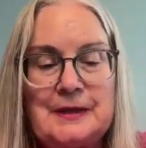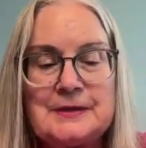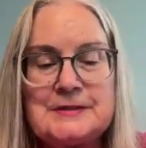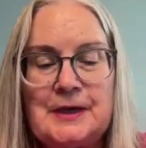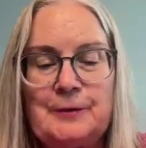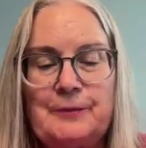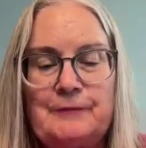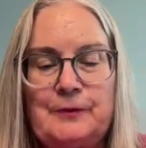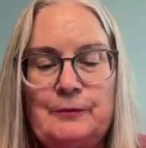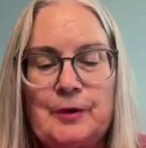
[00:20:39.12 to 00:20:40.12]
It is how
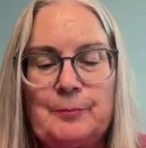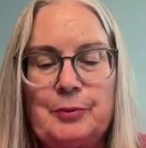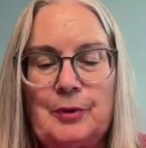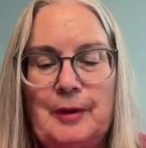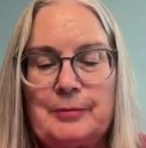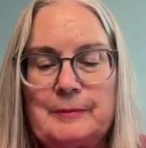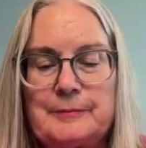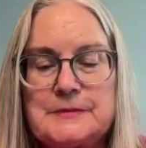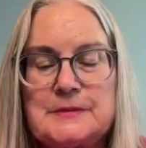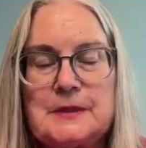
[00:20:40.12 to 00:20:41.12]
we view our
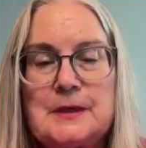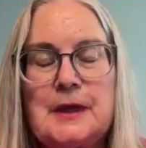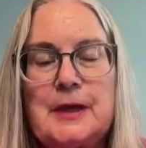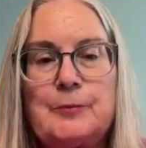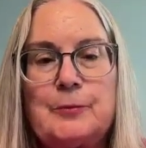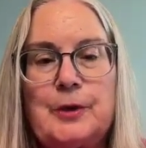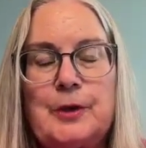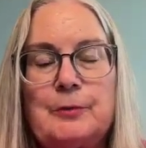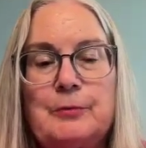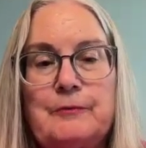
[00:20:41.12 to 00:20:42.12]
problems and
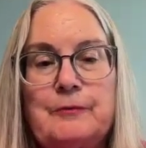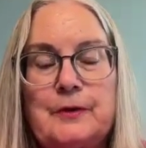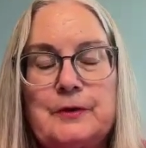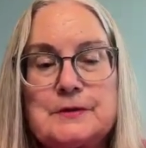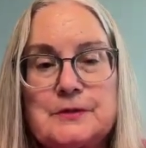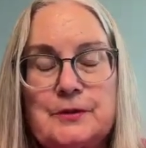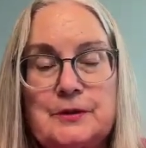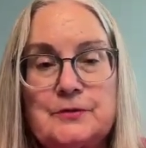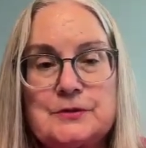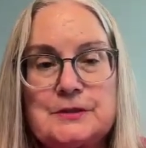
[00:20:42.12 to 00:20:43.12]
where we focus our
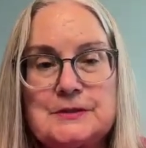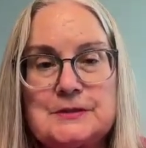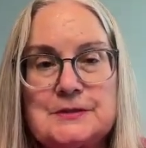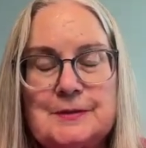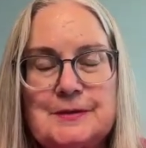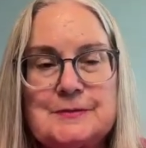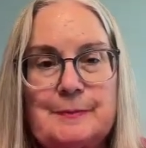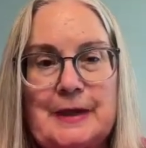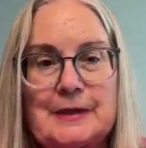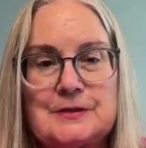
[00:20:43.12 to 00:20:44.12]
energies. It's
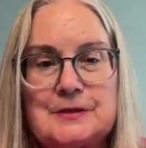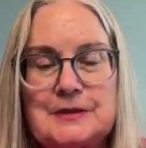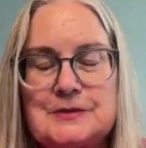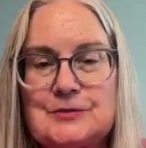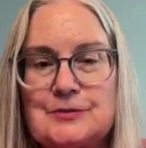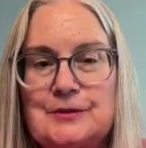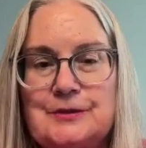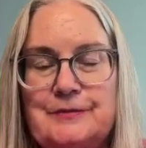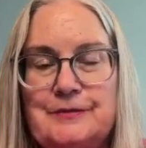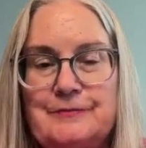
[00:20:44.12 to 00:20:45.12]
back to that
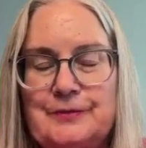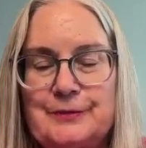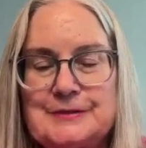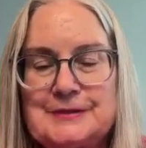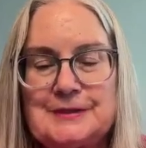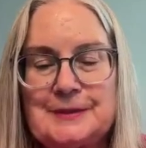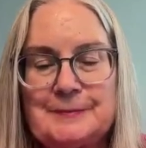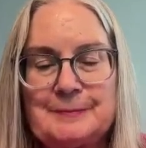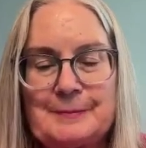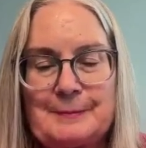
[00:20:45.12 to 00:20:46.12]
circle of influence, isn't
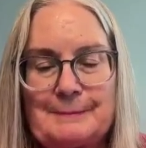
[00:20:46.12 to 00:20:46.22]
it?